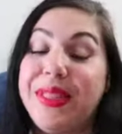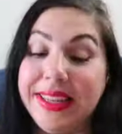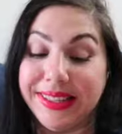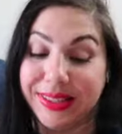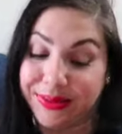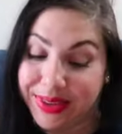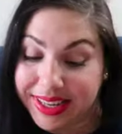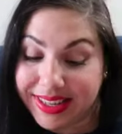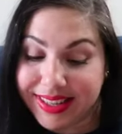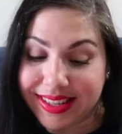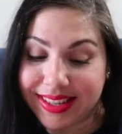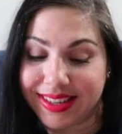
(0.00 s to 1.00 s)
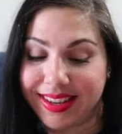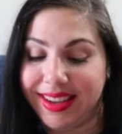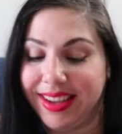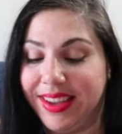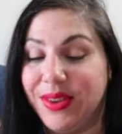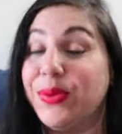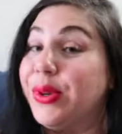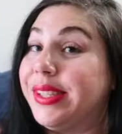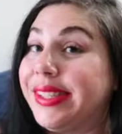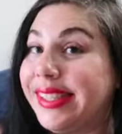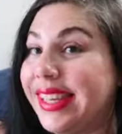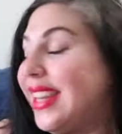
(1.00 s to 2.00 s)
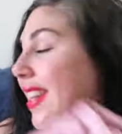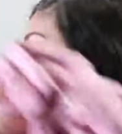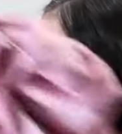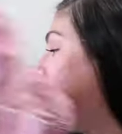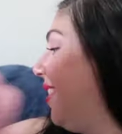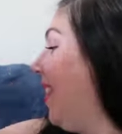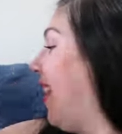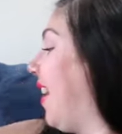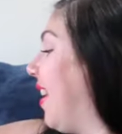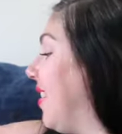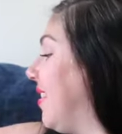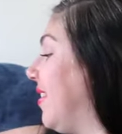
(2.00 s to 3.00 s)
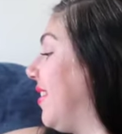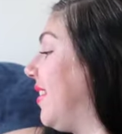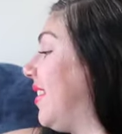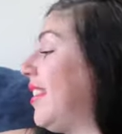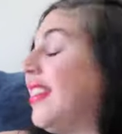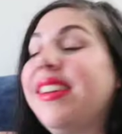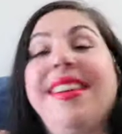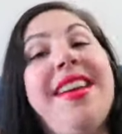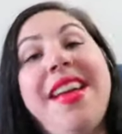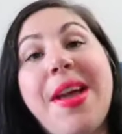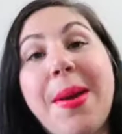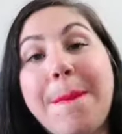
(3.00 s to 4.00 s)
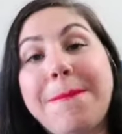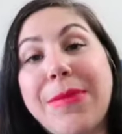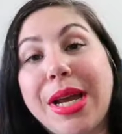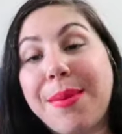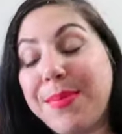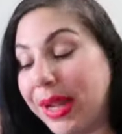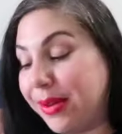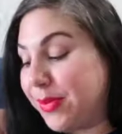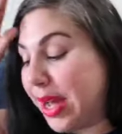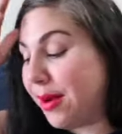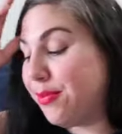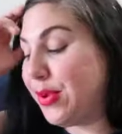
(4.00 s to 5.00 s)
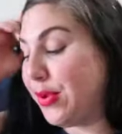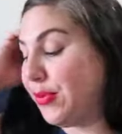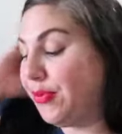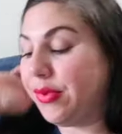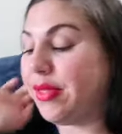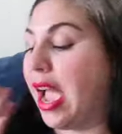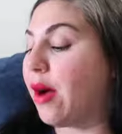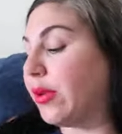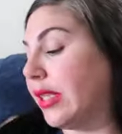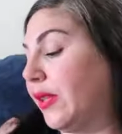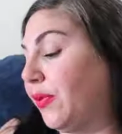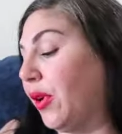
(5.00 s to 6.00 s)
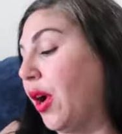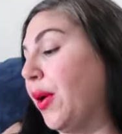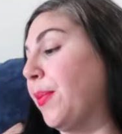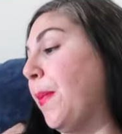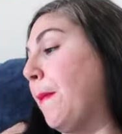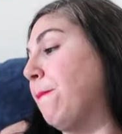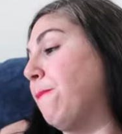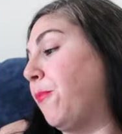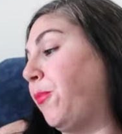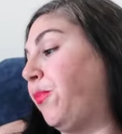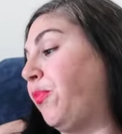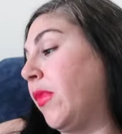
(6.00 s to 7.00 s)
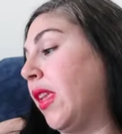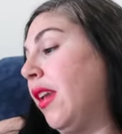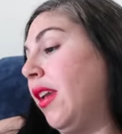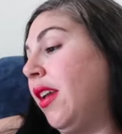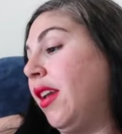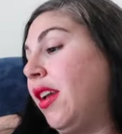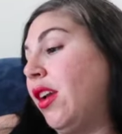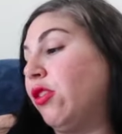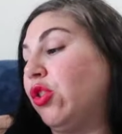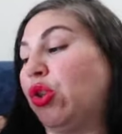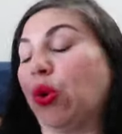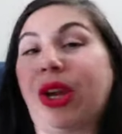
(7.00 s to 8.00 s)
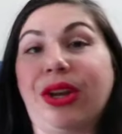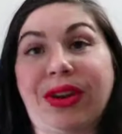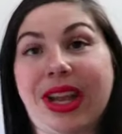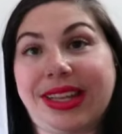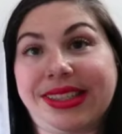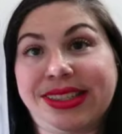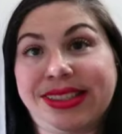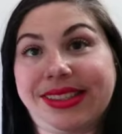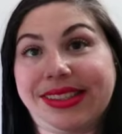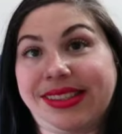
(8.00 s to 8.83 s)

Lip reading: these fit. We'll see. And bada bing, bada boom. That was from Joyrez.